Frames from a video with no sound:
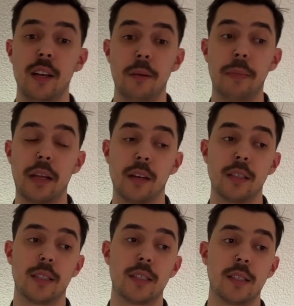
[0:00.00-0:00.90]

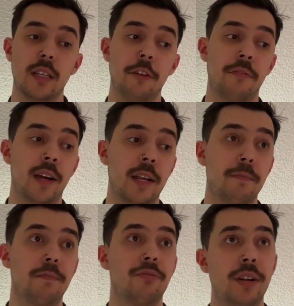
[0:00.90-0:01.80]
because if I
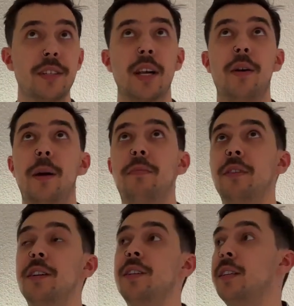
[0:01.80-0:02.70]
print how I
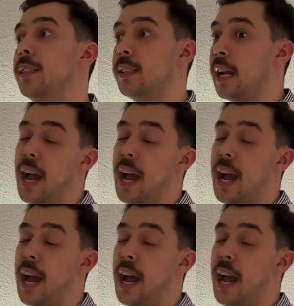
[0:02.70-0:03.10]
print in, let's say,